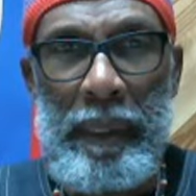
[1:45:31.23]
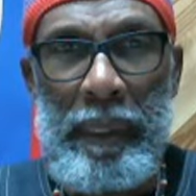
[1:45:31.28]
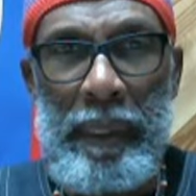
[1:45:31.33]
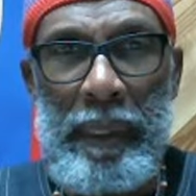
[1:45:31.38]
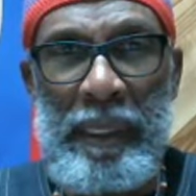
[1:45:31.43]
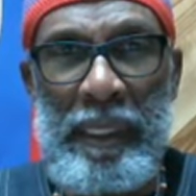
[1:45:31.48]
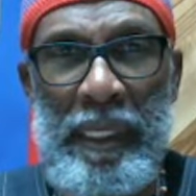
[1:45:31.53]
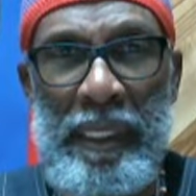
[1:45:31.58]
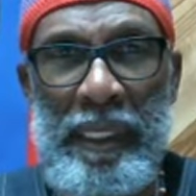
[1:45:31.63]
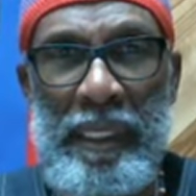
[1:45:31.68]

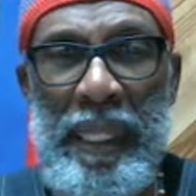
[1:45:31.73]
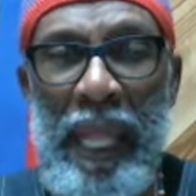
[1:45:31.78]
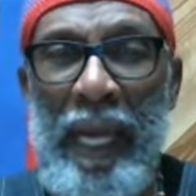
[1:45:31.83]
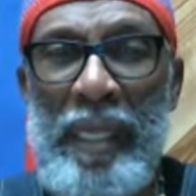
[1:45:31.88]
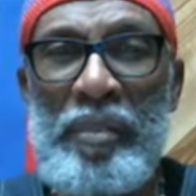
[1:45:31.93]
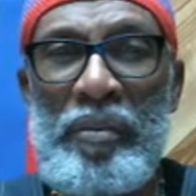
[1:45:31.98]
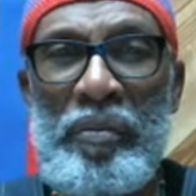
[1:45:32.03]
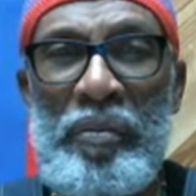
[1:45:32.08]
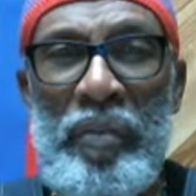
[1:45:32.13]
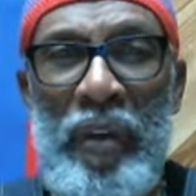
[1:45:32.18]
Is this
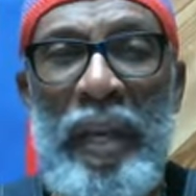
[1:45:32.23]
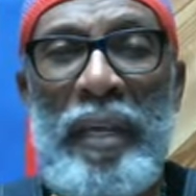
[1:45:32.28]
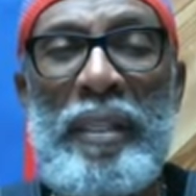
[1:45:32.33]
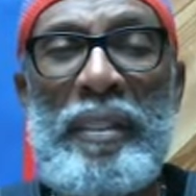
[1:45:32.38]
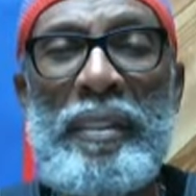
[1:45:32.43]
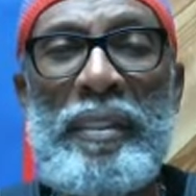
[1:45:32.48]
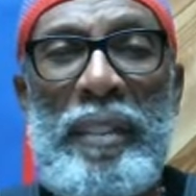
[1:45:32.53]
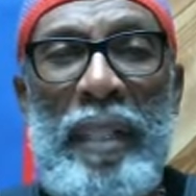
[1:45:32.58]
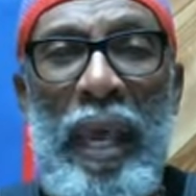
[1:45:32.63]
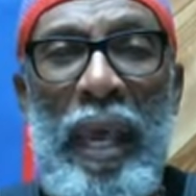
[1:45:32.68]
Dr.
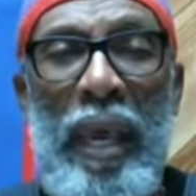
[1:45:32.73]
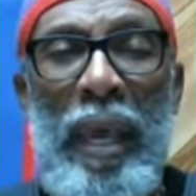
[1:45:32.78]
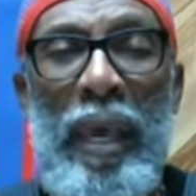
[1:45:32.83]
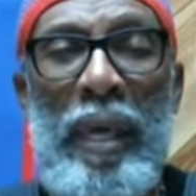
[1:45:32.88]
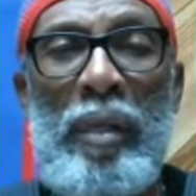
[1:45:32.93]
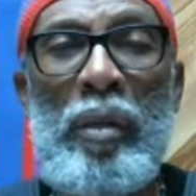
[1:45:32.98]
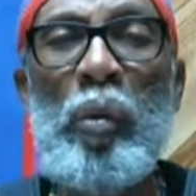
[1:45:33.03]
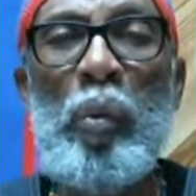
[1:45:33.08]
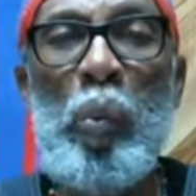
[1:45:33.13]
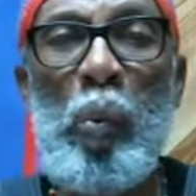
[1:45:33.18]

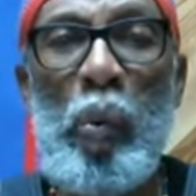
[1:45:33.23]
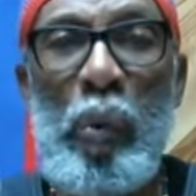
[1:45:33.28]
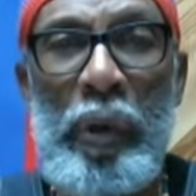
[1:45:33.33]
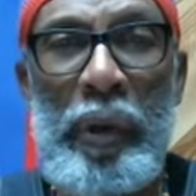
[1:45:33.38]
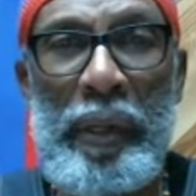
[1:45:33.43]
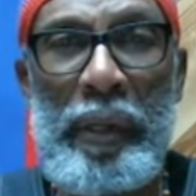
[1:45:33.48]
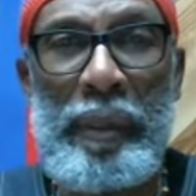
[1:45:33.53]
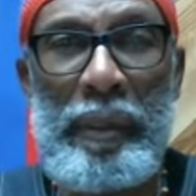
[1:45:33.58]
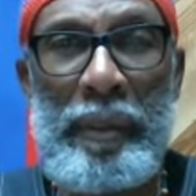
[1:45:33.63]
Frankenstein or what?